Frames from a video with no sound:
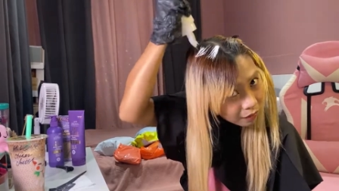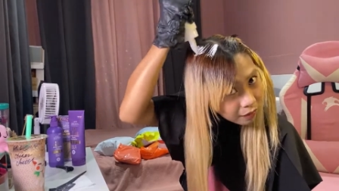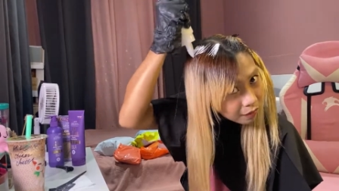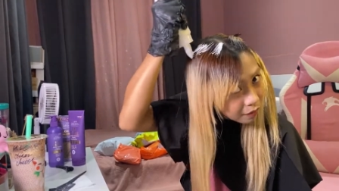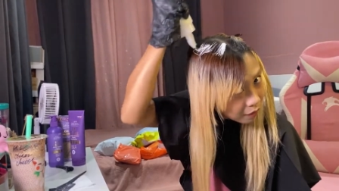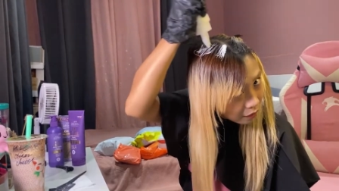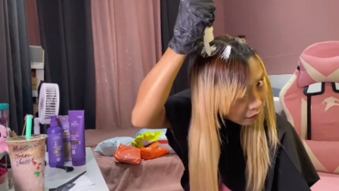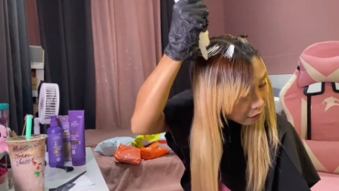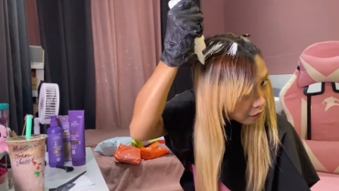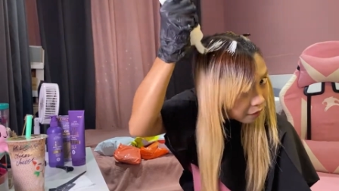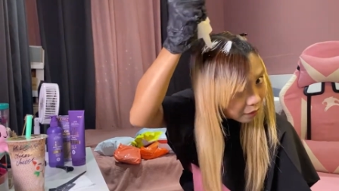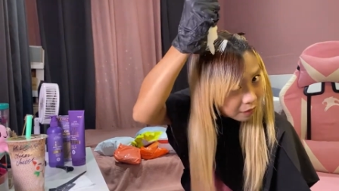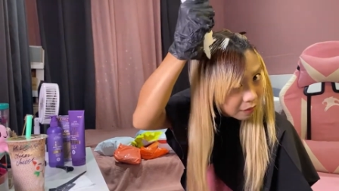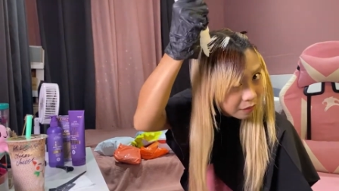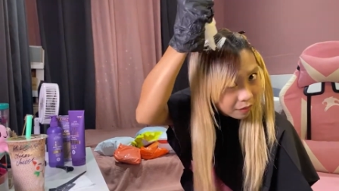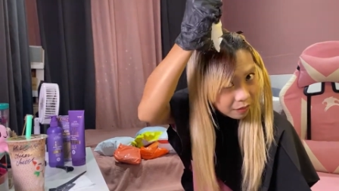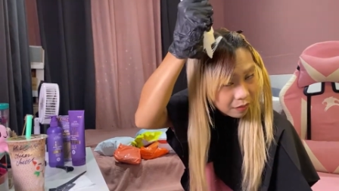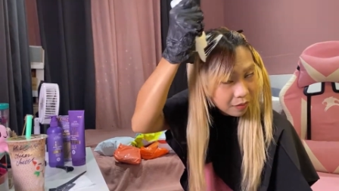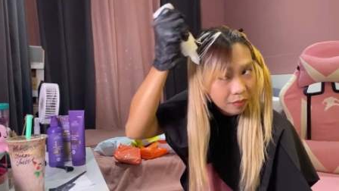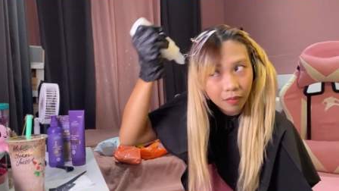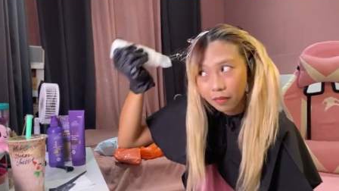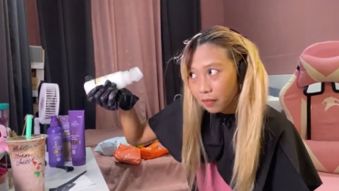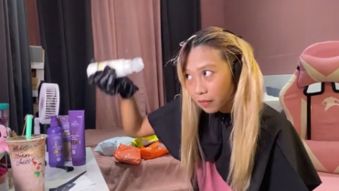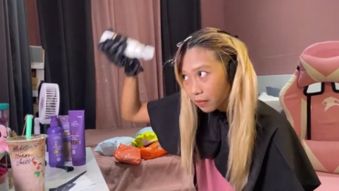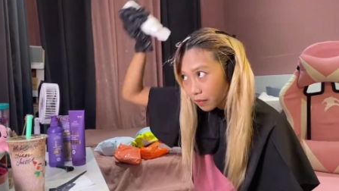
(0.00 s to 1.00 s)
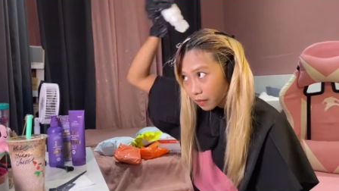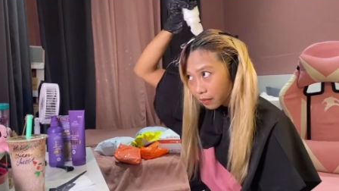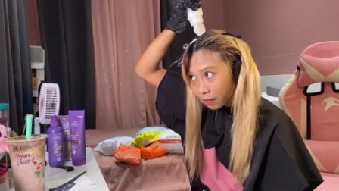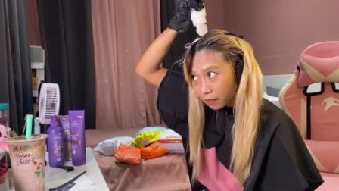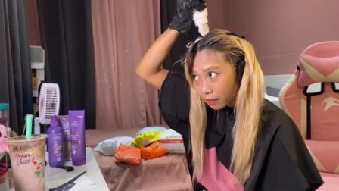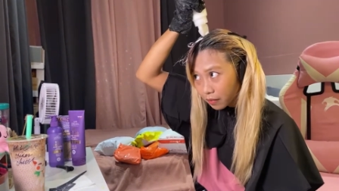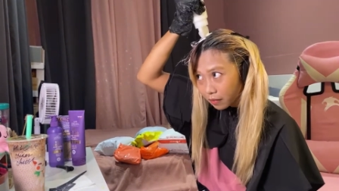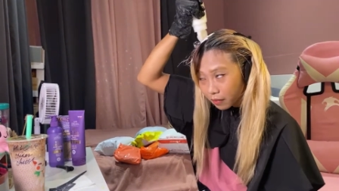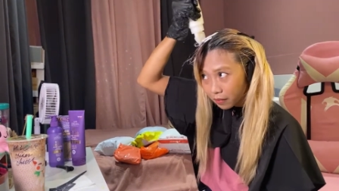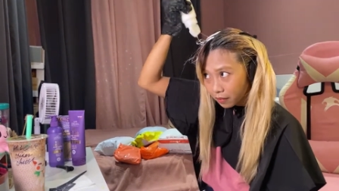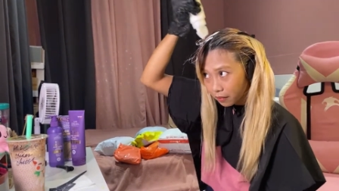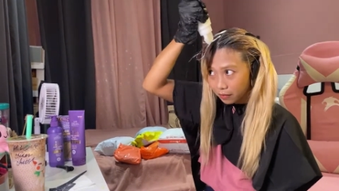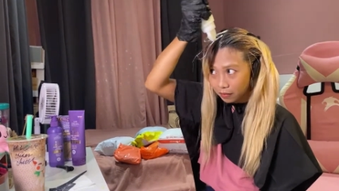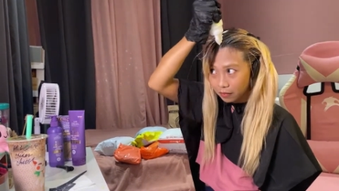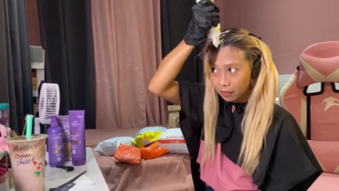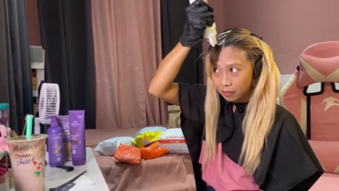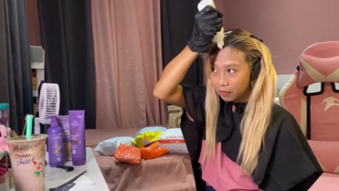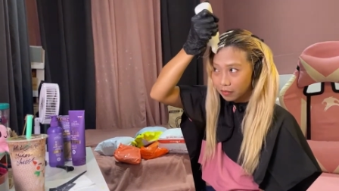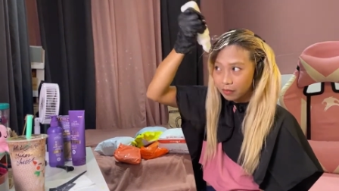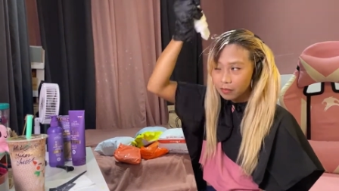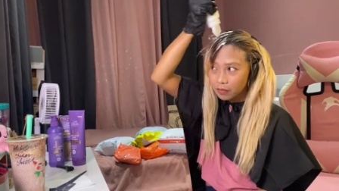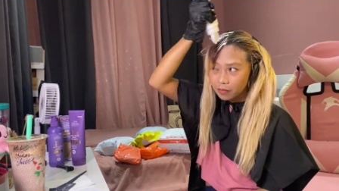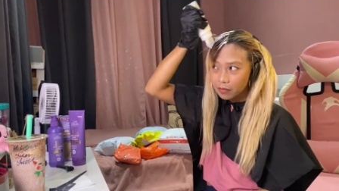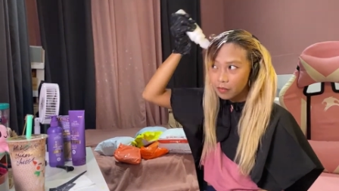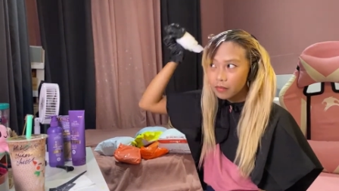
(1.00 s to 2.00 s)
For safety instructions,
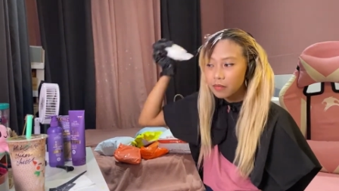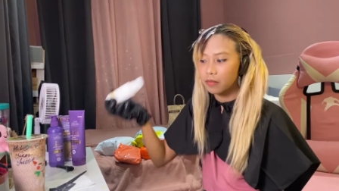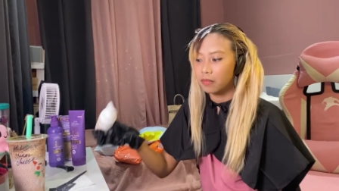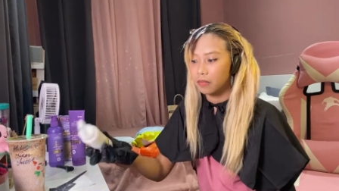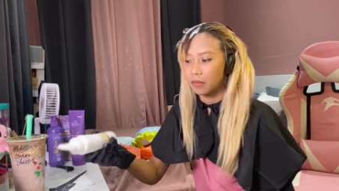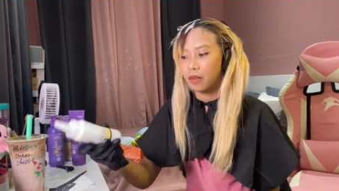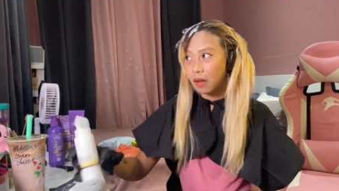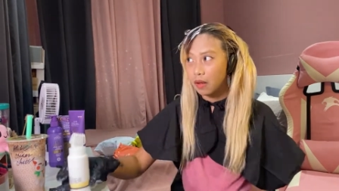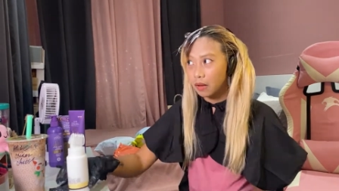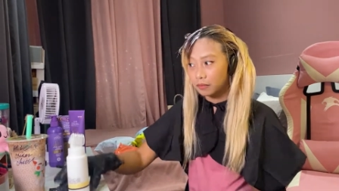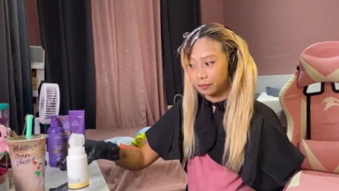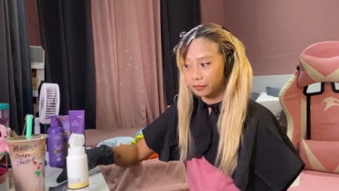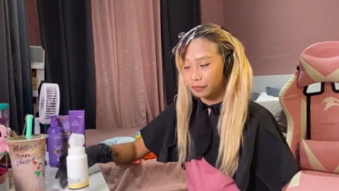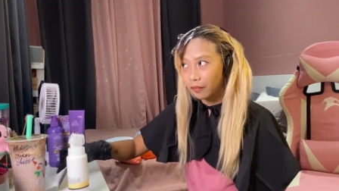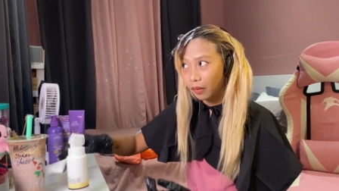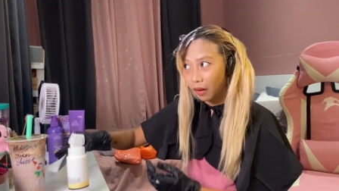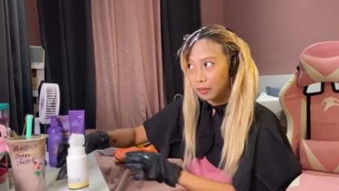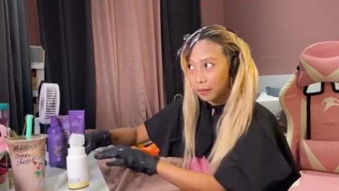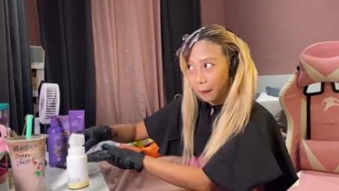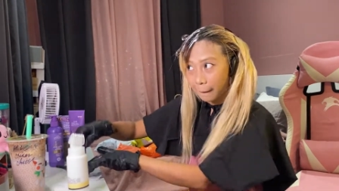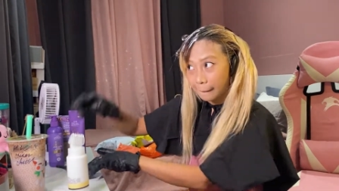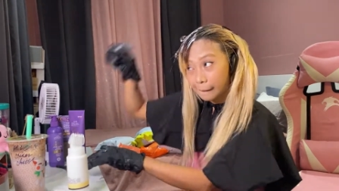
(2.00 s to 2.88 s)
this product is not